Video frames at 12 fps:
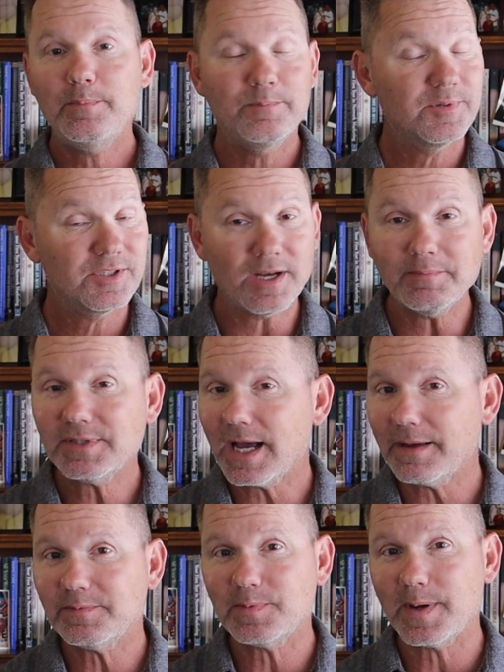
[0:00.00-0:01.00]

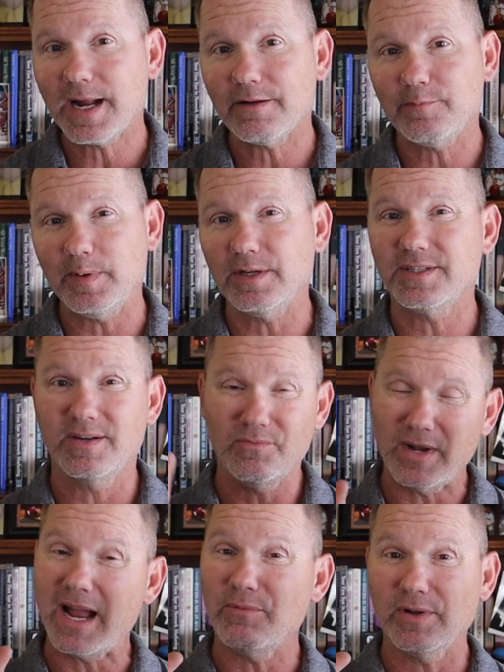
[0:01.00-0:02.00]
sometimes pay off bills,
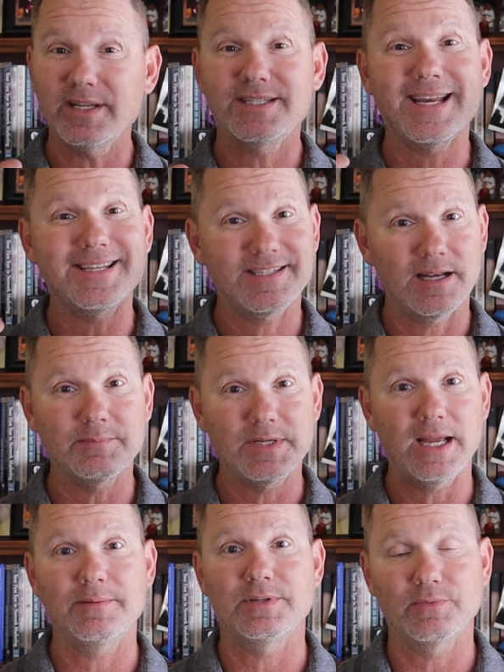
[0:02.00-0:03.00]
and I really say
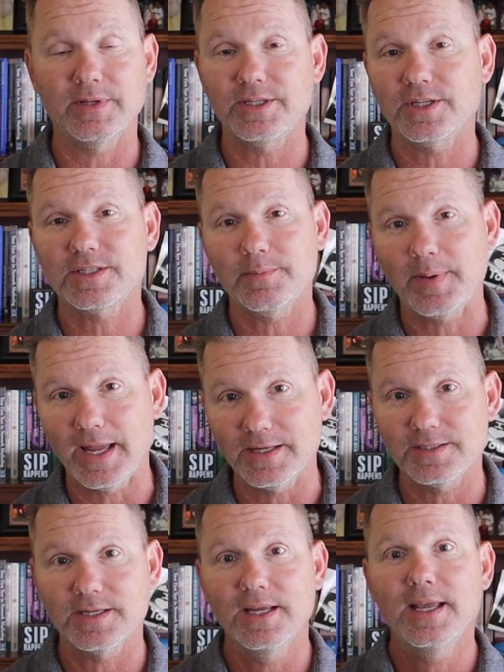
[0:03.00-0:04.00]
sometimes, it really just
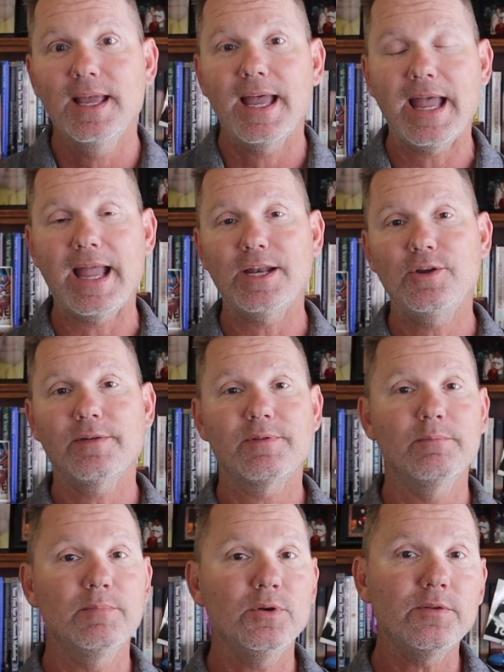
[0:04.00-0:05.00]
depends, and you have to
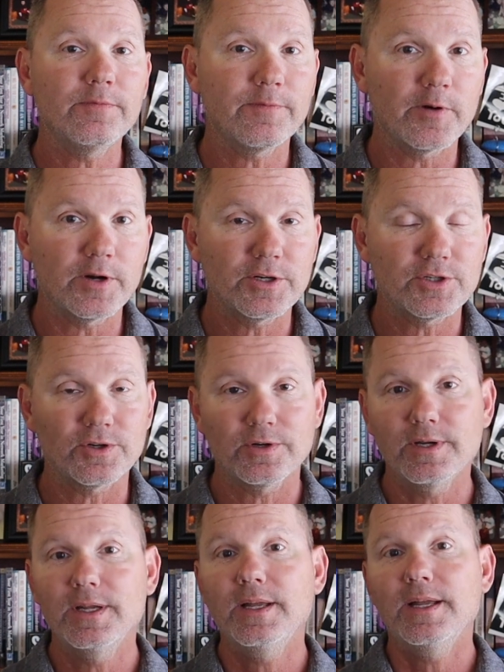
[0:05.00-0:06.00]
move furniture.